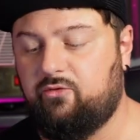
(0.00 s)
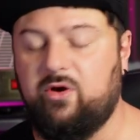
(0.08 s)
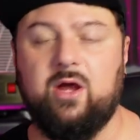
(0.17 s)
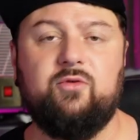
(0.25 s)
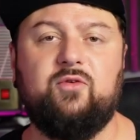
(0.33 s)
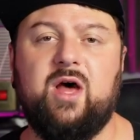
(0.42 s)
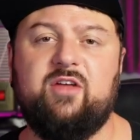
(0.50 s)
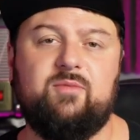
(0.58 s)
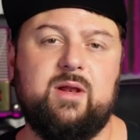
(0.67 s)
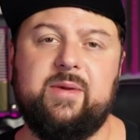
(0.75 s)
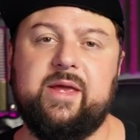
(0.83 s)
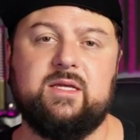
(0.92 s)
305
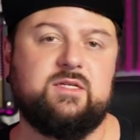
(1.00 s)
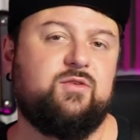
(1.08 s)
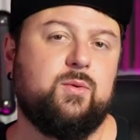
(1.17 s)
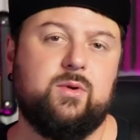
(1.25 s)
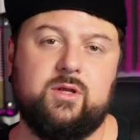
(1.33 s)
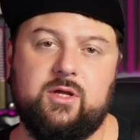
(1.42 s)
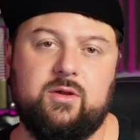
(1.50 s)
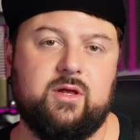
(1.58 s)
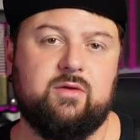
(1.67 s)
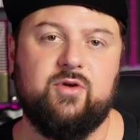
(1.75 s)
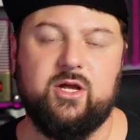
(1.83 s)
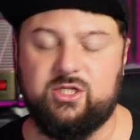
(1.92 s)
millimeters if you want to do the
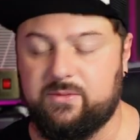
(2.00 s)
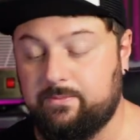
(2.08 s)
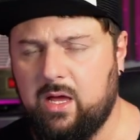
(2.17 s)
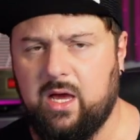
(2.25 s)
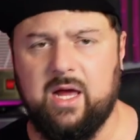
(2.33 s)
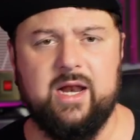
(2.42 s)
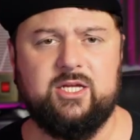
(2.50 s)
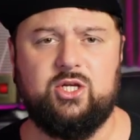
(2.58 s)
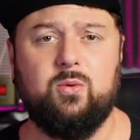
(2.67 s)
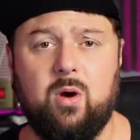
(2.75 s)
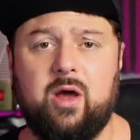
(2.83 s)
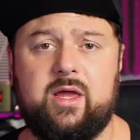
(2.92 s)
conversion. Unless
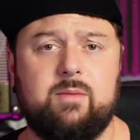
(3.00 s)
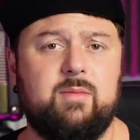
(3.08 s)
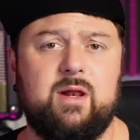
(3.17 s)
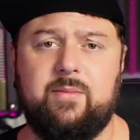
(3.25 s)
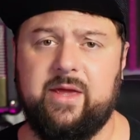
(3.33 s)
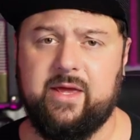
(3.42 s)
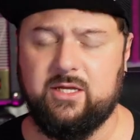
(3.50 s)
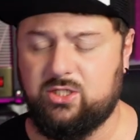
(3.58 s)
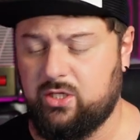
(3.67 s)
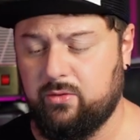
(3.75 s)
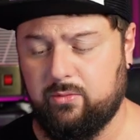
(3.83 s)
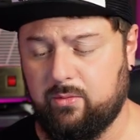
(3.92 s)
you work in
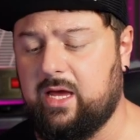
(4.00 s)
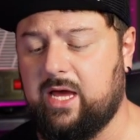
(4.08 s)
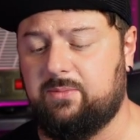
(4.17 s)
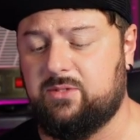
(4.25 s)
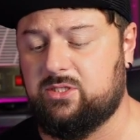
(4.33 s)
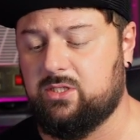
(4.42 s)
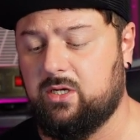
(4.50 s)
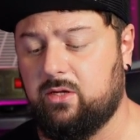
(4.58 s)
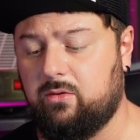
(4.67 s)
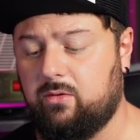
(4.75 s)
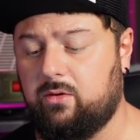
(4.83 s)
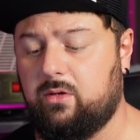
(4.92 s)
millimeters, you
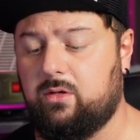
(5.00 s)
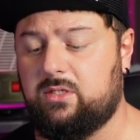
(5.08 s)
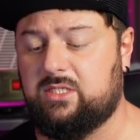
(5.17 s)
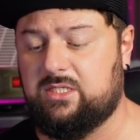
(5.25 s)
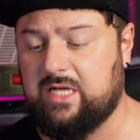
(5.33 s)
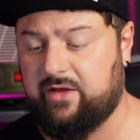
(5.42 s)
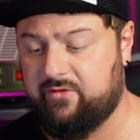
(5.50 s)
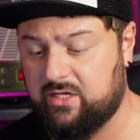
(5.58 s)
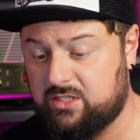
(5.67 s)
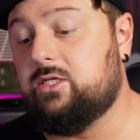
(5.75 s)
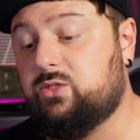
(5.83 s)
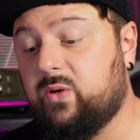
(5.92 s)
absolute
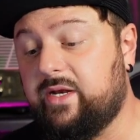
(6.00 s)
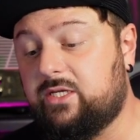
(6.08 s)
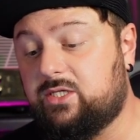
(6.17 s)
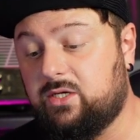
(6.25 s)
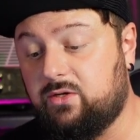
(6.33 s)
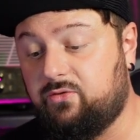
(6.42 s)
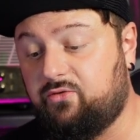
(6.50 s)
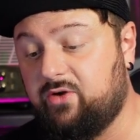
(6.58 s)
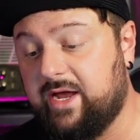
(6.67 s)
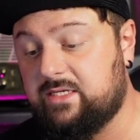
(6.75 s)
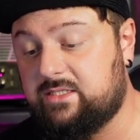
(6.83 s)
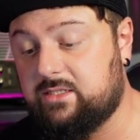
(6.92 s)
savage. 22
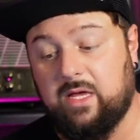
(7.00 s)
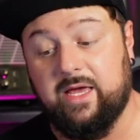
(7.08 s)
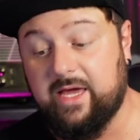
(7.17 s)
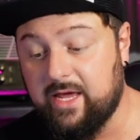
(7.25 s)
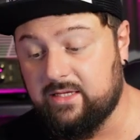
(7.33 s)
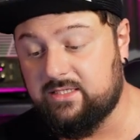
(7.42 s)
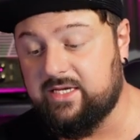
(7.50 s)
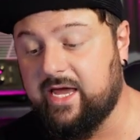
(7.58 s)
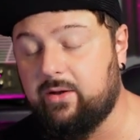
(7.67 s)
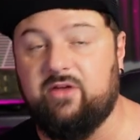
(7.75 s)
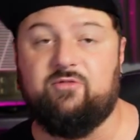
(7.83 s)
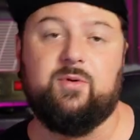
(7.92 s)
frets, again scale length,